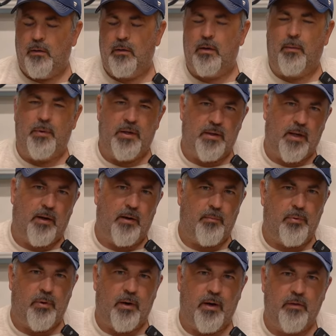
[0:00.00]
coming down in
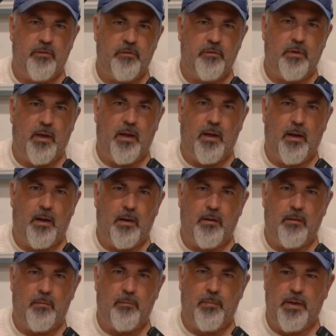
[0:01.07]
price
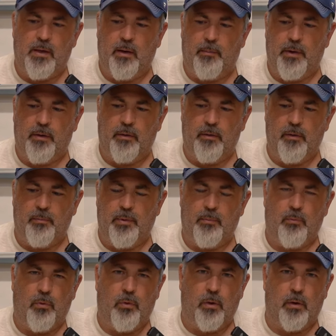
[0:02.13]
and becoming a little bit
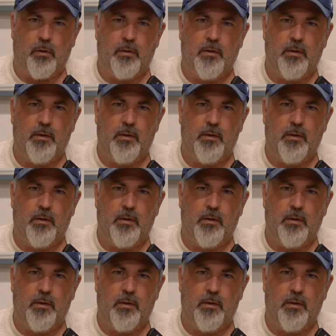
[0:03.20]
more